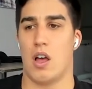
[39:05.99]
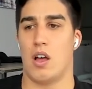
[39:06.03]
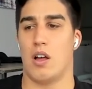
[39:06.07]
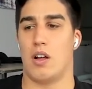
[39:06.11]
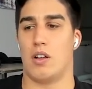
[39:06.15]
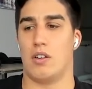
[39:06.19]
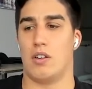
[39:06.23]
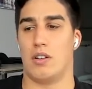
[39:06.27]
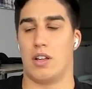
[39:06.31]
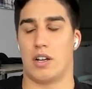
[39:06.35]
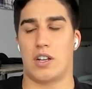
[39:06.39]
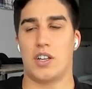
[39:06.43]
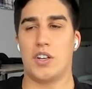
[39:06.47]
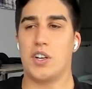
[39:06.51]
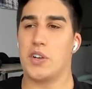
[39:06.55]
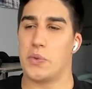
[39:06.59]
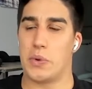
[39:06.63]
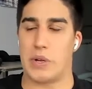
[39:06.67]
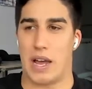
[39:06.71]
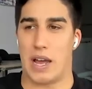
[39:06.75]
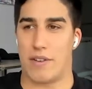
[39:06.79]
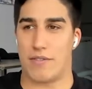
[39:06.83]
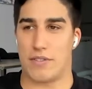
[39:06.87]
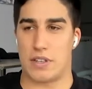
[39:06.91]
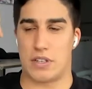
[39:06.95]
Luckily we
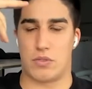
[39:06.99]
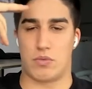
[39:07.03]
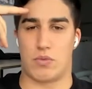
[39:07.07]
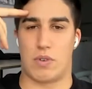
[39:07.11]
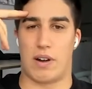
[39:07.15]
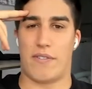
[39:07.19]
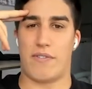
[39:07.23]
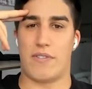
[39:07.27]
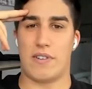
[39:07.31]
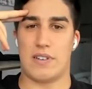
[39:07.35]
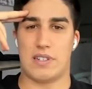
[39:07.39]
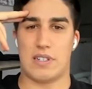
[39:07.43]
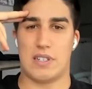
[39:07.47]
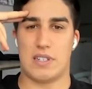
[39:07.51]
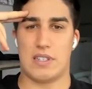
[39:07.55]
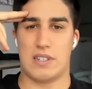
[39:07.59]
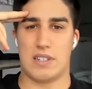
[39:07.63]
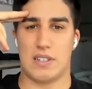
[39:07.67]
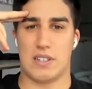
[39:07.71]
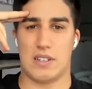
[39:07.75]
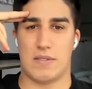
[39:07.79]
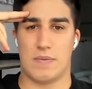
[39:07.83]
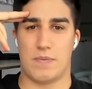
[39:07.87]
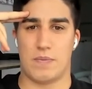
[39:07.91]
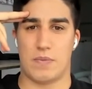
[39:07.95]
have these
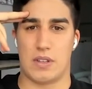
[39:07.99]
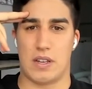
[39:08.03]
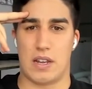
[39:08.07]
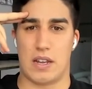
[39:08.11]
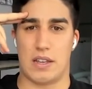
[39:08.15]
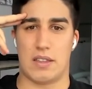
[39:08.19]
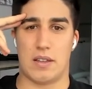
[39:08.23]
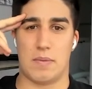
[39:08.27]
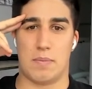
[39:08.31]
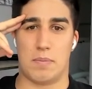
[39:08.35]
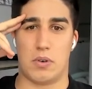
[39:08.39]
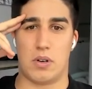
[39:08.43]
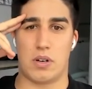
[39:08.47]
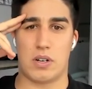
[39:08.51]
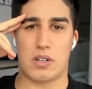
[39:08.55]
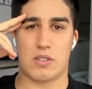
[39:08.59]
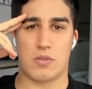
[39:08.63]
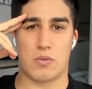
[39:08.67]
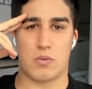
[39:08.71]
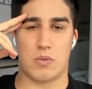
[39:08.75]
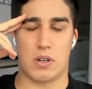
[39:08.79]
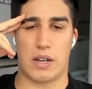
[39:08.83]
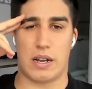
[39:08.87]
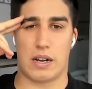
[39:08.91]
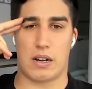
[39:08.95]
references in the books.
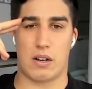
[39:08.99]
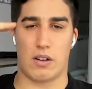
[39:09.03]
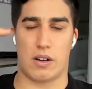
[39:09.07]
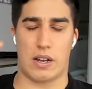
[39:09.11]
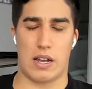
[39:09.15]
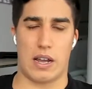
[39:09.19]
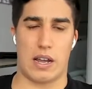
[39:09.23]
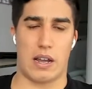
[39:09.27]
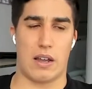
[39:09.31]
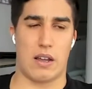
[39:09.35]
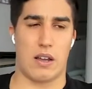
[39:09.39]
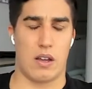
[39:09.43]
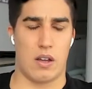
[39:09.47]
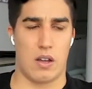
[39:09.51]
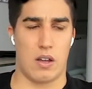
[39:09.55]
We're like, okay,